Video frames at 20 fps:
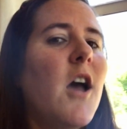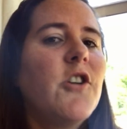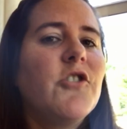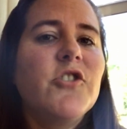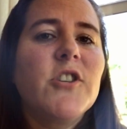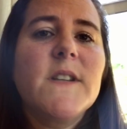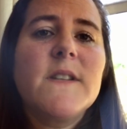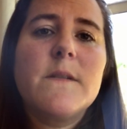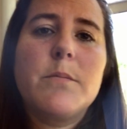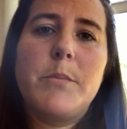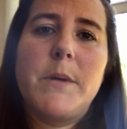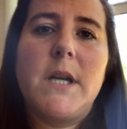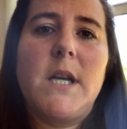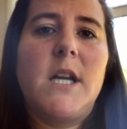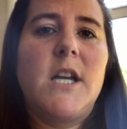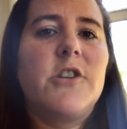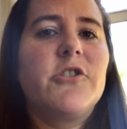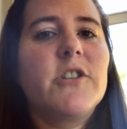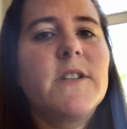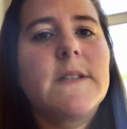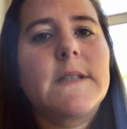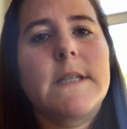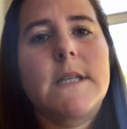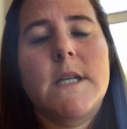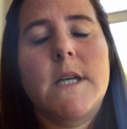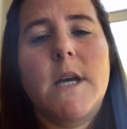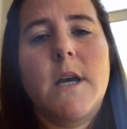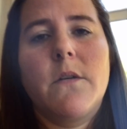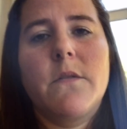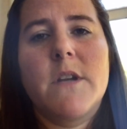Just be, just
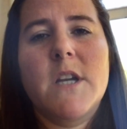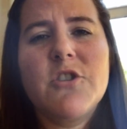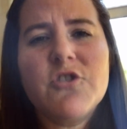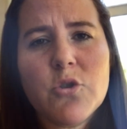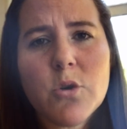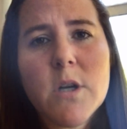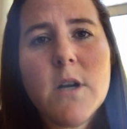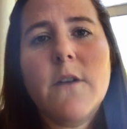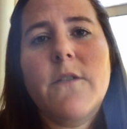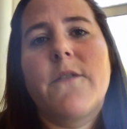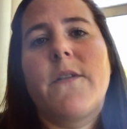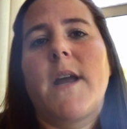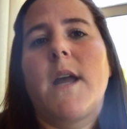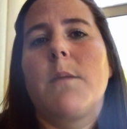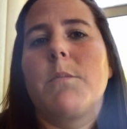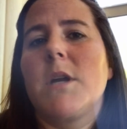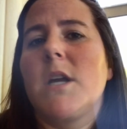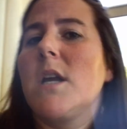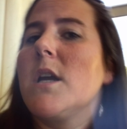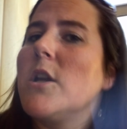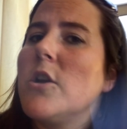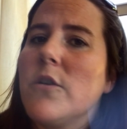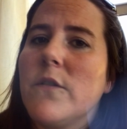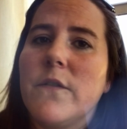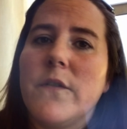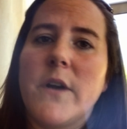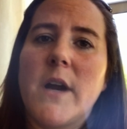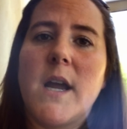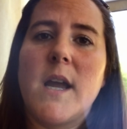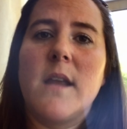live. Enjoy your family, your
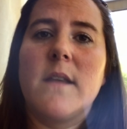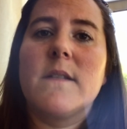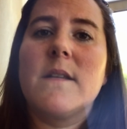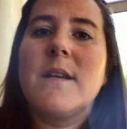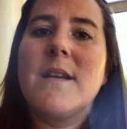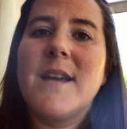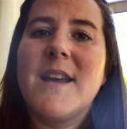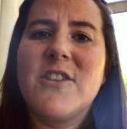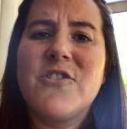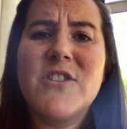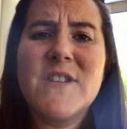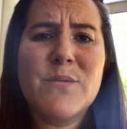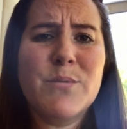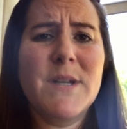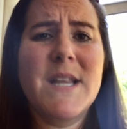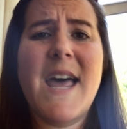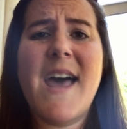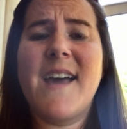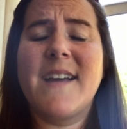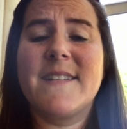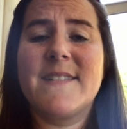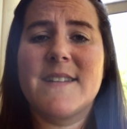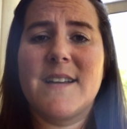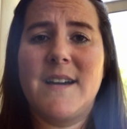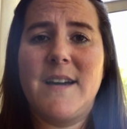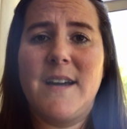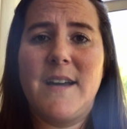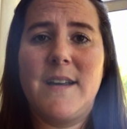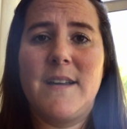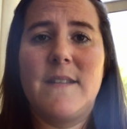friends, and just relax,
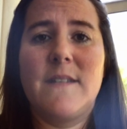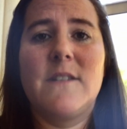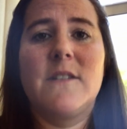guys.